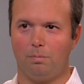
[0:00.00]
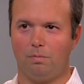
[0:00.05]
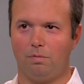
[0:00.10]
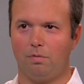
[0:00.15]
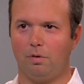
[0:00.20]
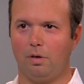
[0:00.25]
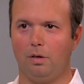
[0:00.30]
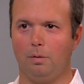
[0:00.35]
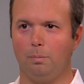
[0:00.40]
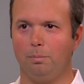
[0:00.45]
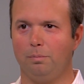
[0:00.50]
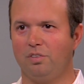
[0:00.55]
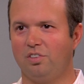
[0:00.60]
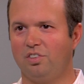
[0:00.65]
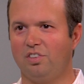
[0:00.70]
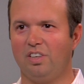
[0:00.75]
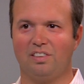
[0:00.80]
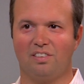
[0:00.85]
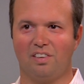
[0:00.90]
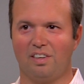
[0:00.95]
from
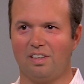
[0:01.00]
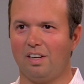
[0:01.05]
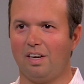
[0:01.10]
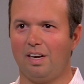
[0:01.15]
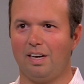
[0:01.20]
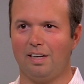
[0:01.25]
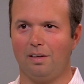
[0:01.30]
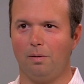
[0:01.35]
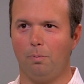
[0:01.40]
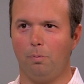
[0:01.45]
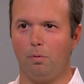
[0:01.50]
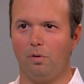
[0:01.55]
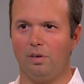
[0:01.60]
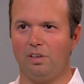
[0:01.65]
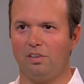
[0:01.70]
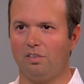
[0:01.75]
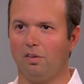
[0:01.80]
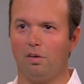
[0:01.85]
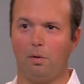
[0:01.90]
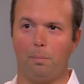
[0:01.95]
6 o'clock in the
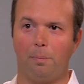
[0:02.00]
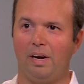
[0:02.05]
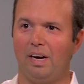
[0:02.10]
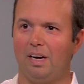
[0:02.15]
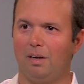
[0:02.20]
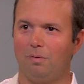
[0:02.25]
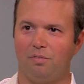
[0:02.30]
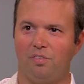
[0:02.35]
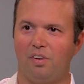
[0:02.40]
morning till about